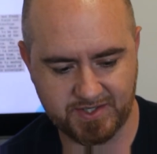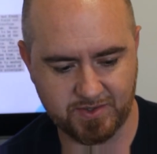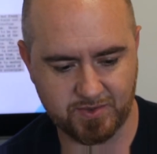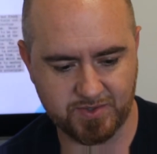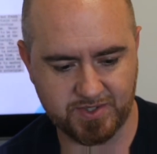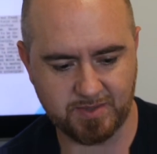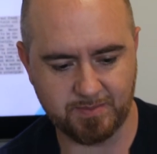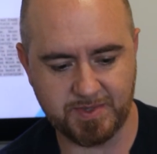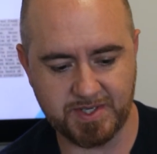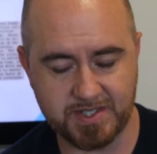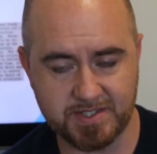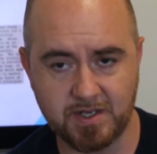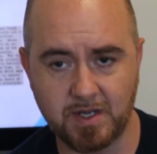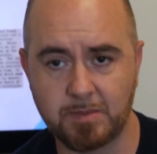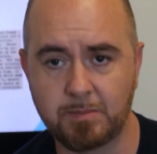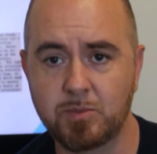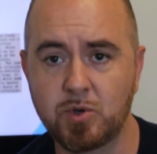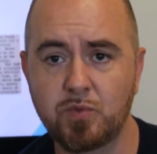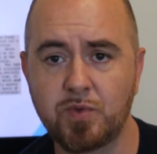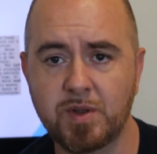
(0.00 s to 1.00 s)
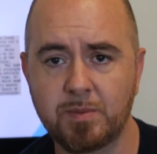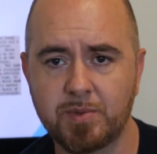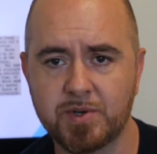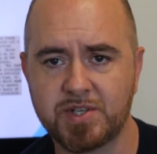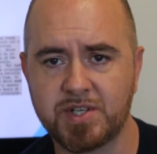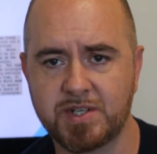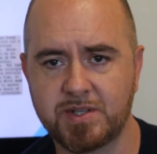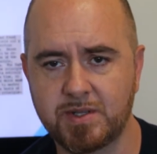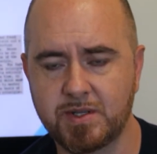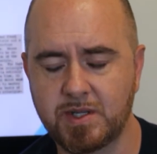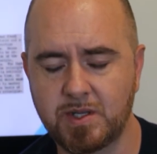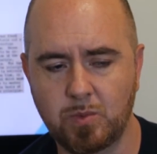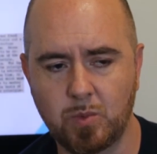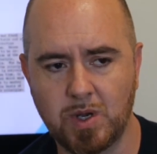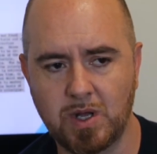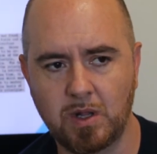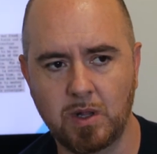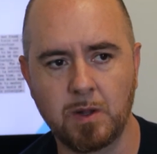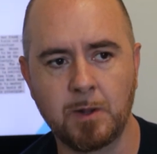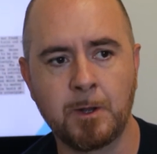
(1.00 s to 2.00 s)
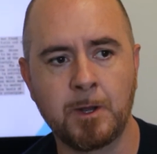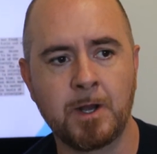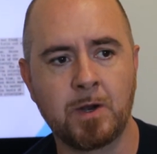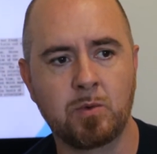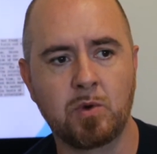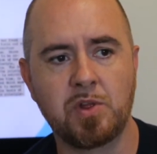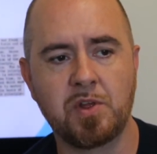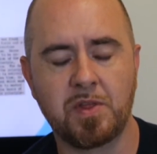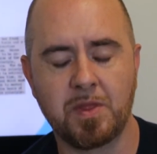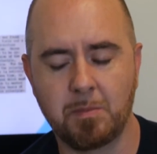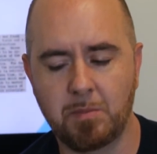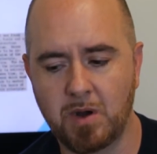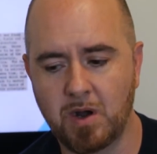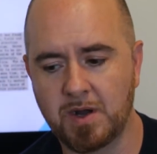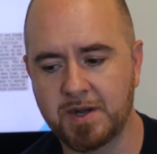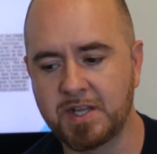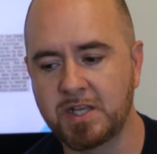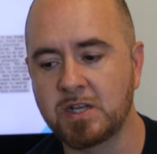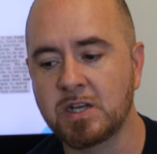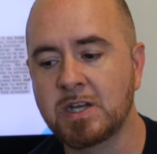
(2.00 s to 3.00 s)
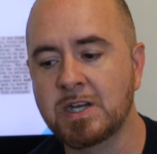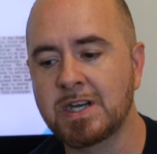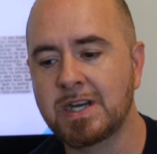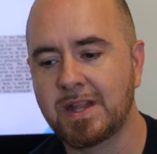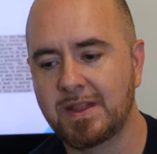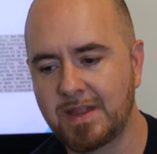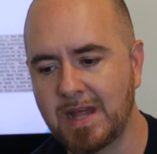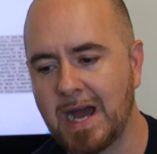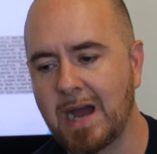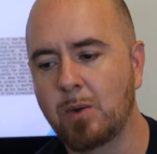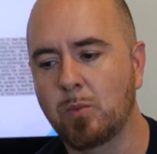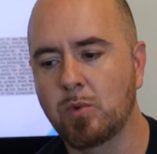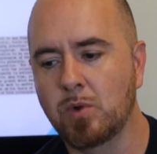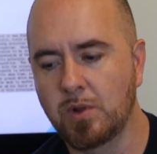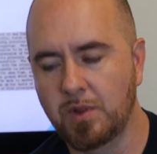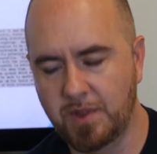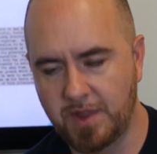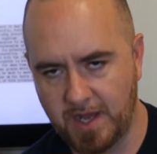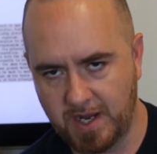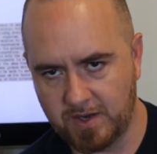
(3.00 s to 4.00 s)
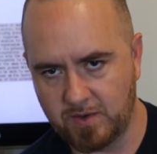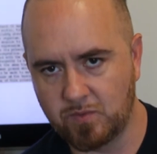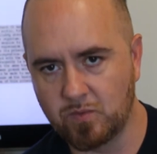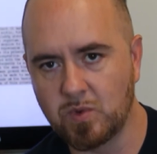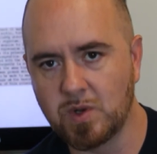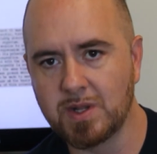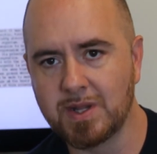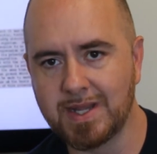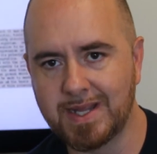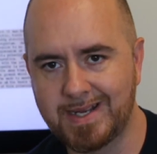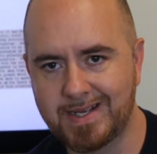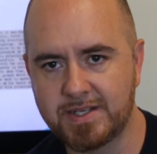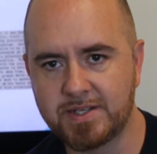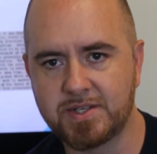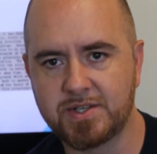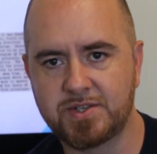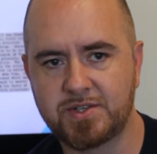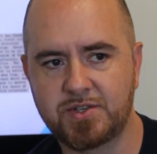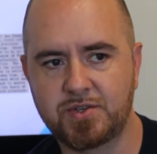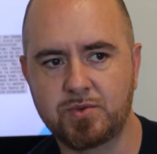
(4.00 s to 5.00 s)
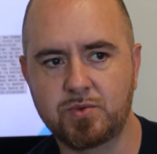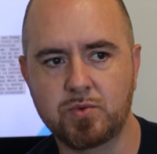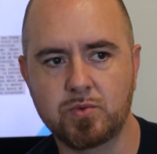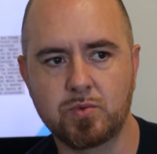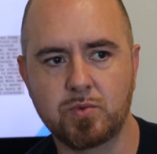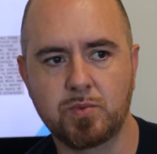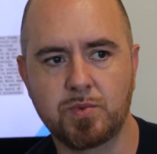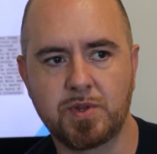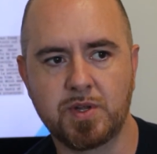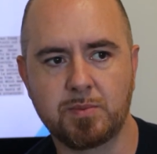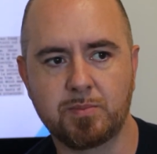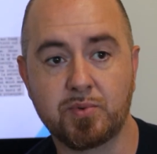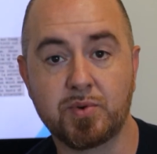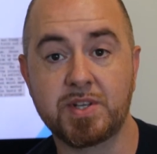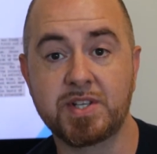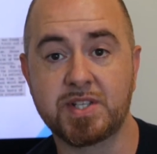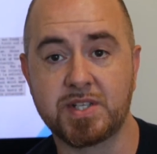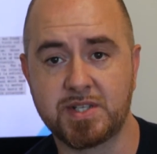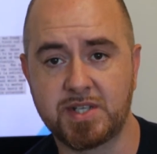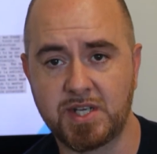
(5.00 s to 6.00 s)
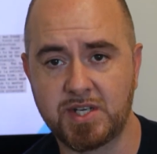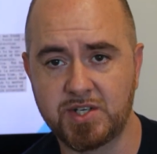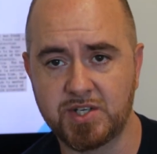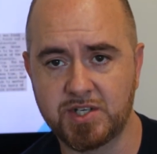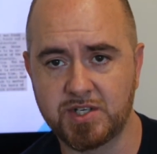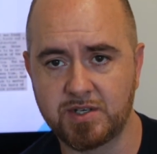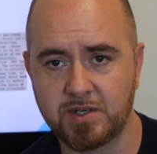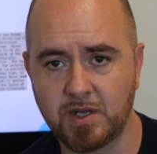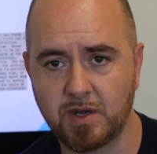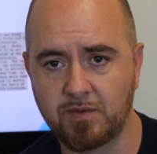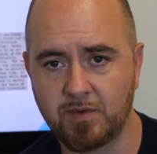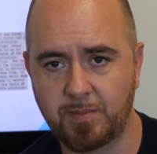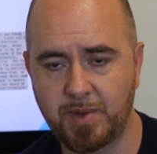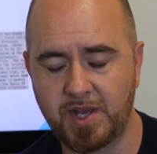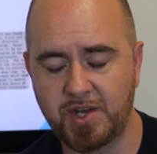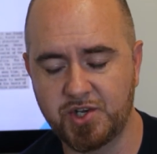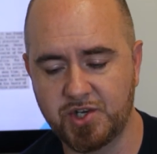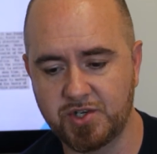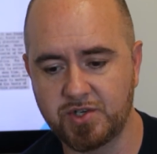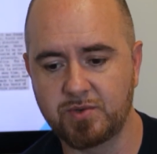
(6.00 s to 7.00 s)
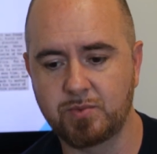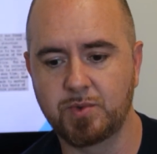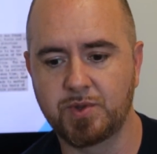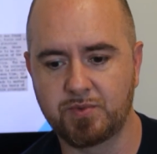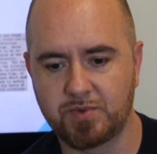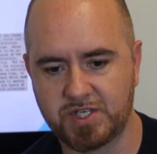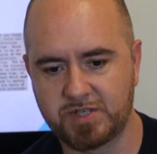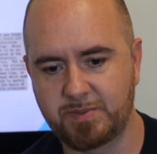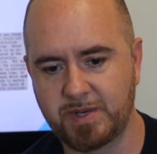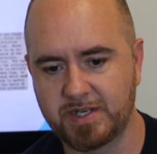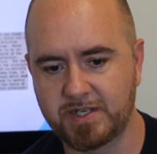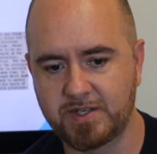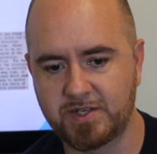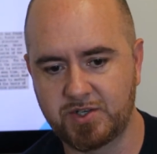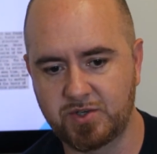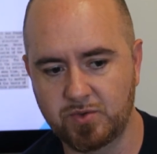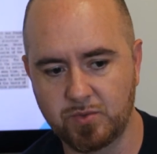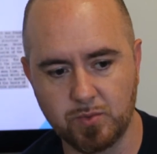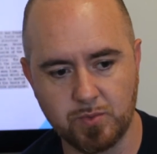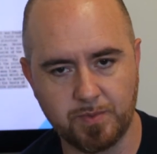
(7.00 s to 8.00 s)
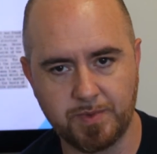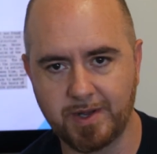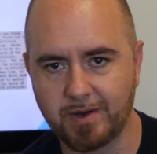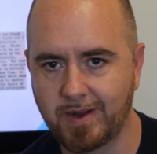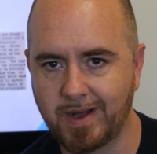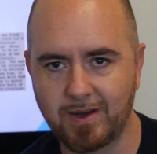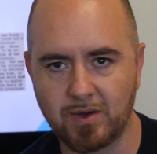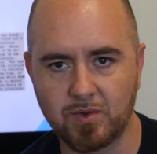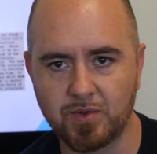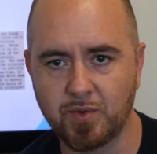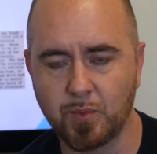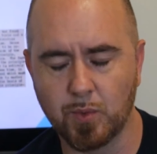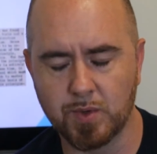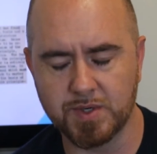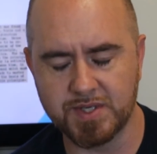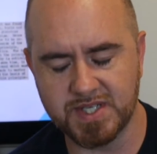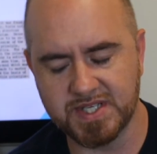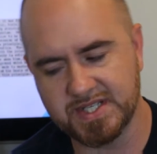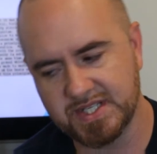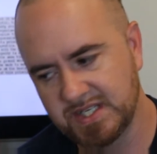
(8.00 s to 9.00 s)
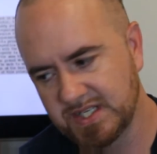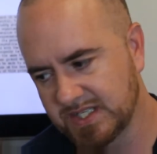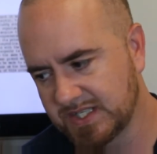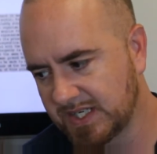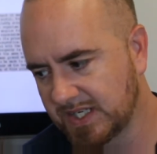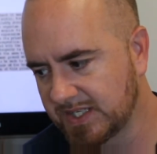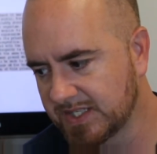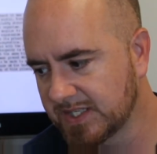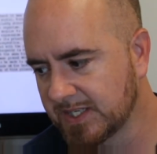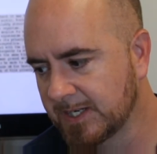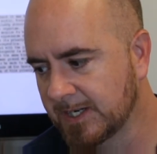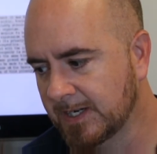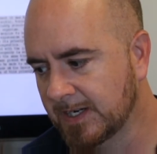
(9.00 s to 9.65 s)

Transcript: So if something's not moving particularly well within the body, that will then relate to the presentation of a patient with respect to their health or disease states.